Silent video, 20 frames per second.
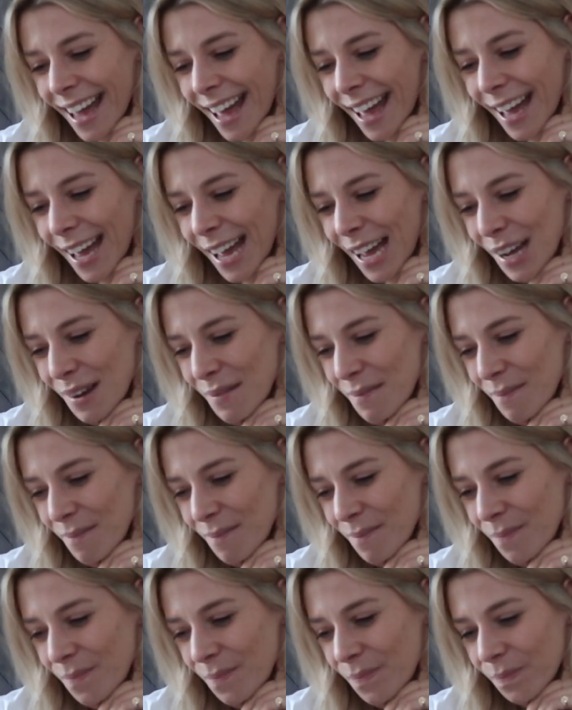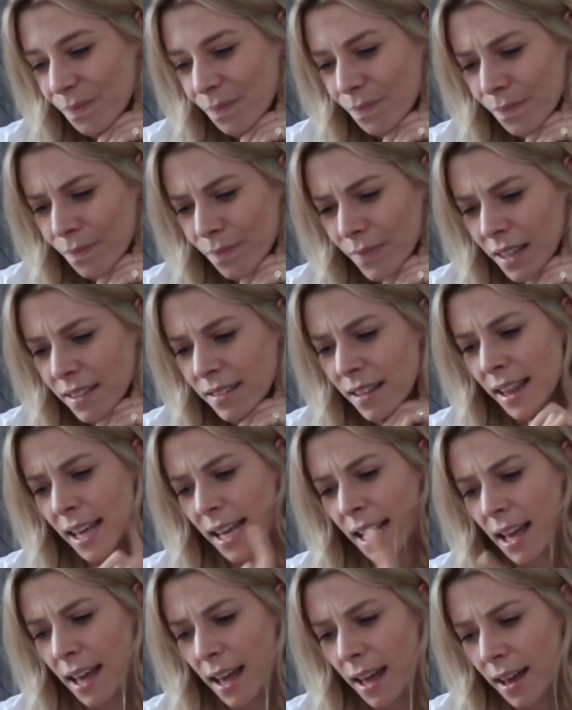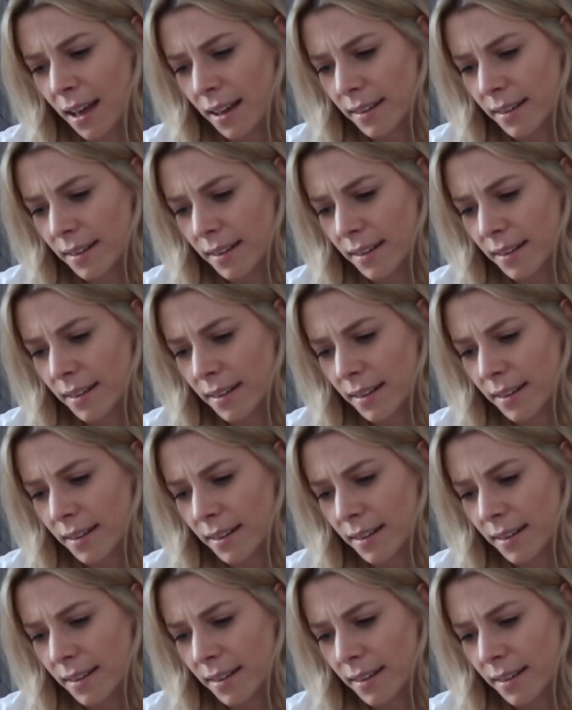So they,